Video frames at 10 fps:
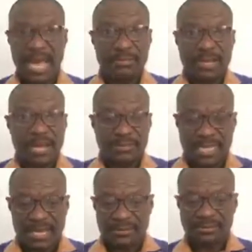I'm,
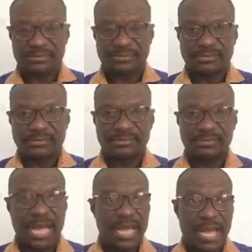I'm done.
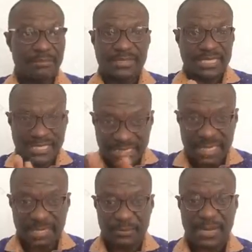I, I'm just
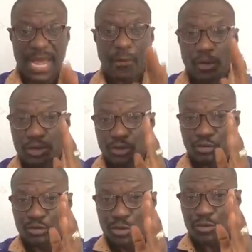done. But I want
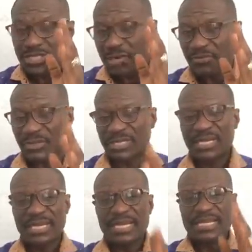you to know something.
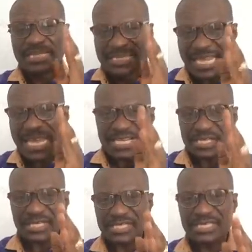
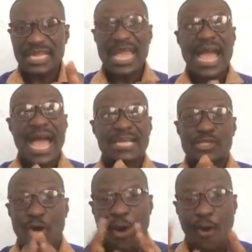Jesus
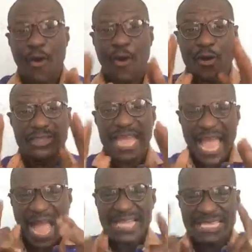has all
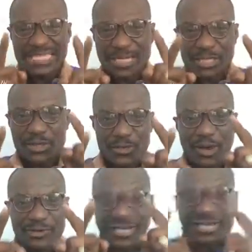the answers you
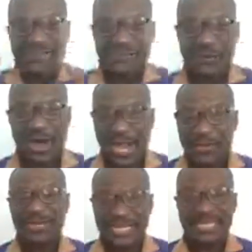are looking for. Are
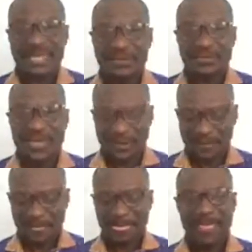you listening to me?
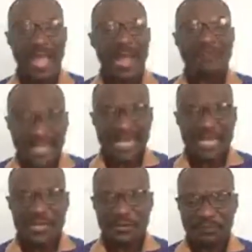I'm
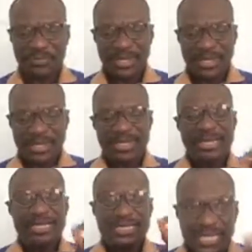telling you,
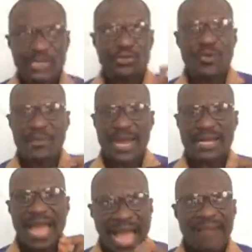this
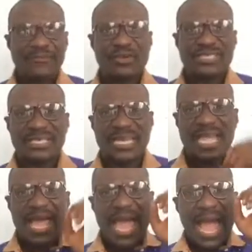woman
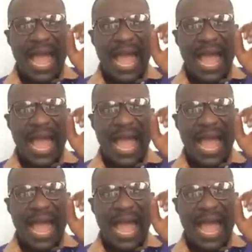obviously